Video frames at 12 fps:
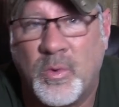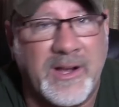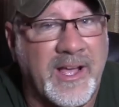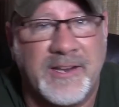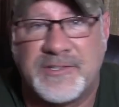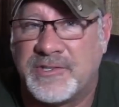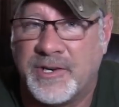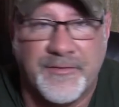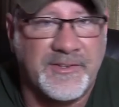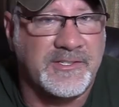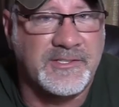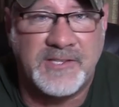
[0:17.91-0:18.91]
what kind of
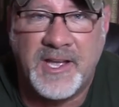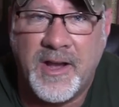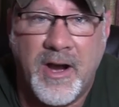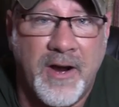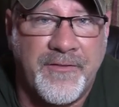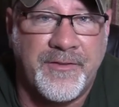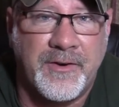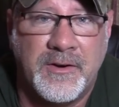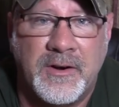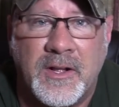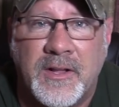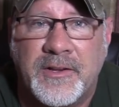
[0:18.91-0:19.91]
services they
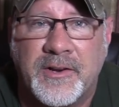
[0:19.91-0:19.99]
offer.